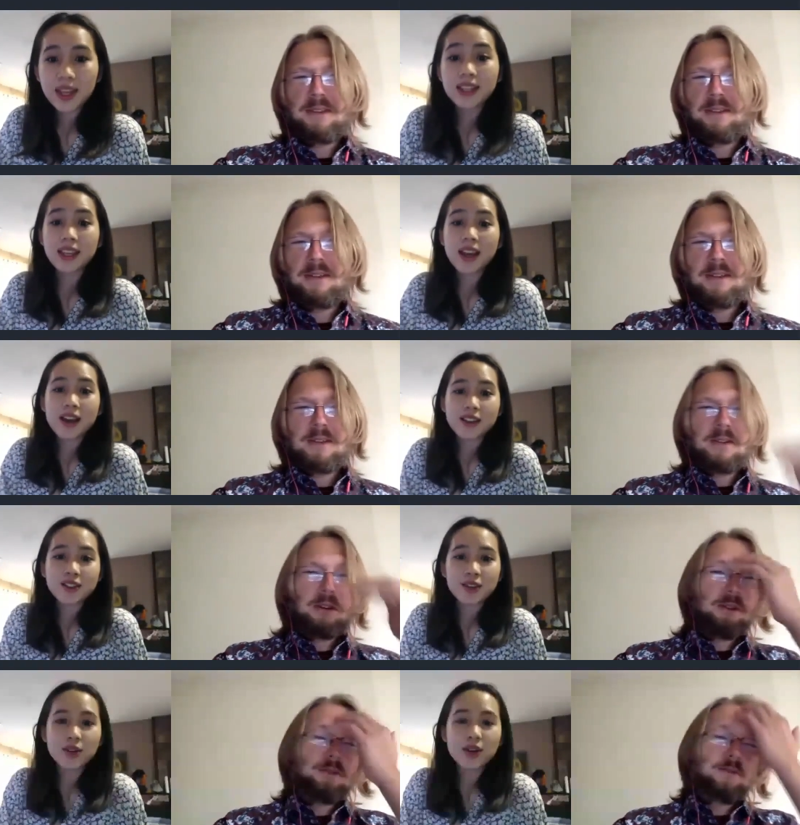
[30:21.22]
Speaker 1: Yeah.
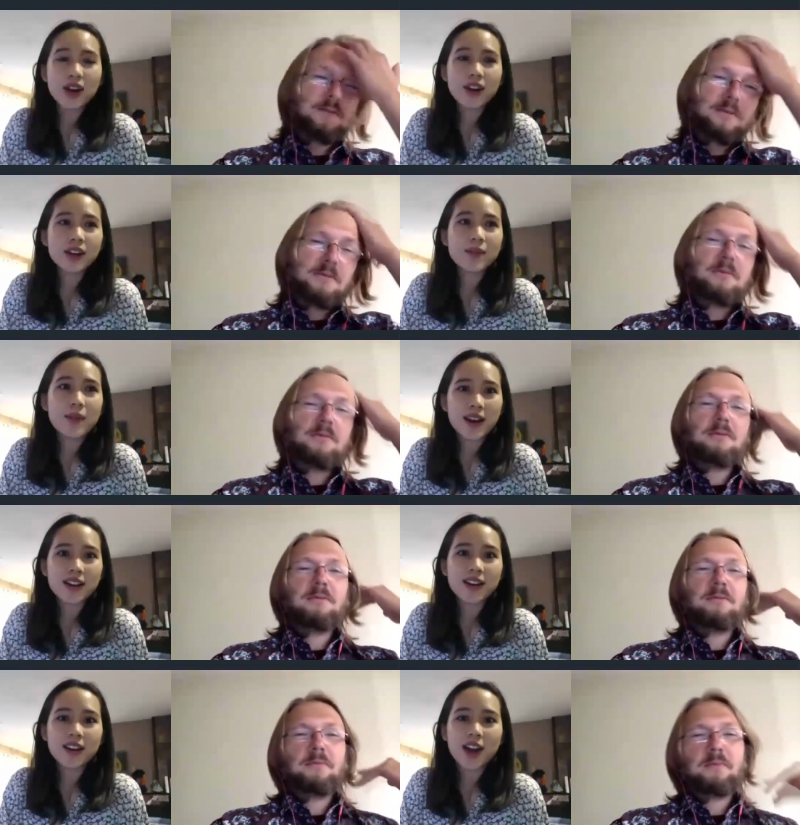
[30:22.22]
So Eric
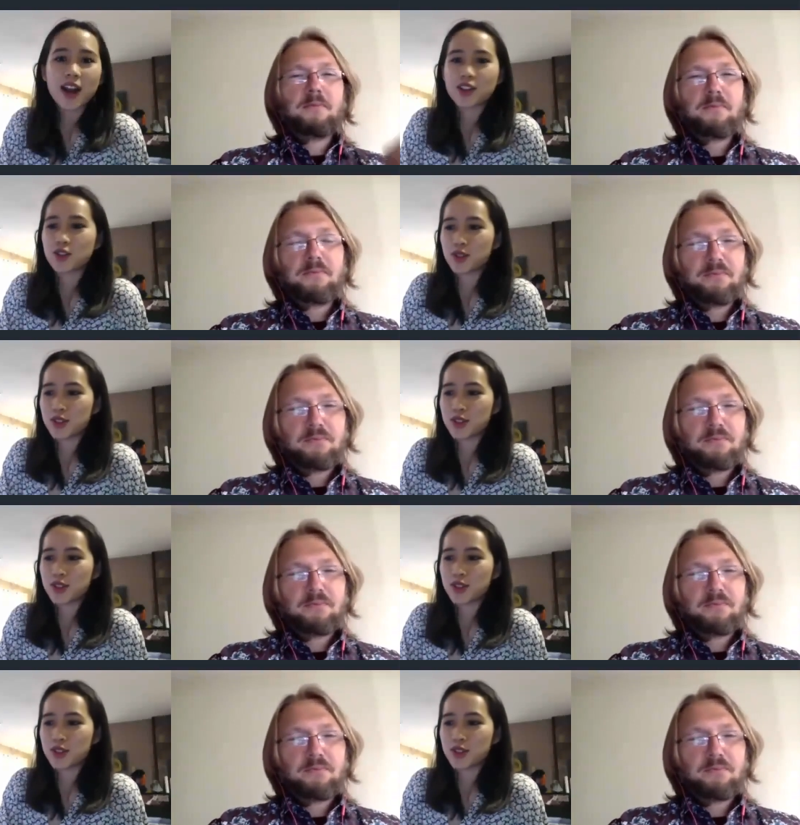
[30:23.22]
Meyer actually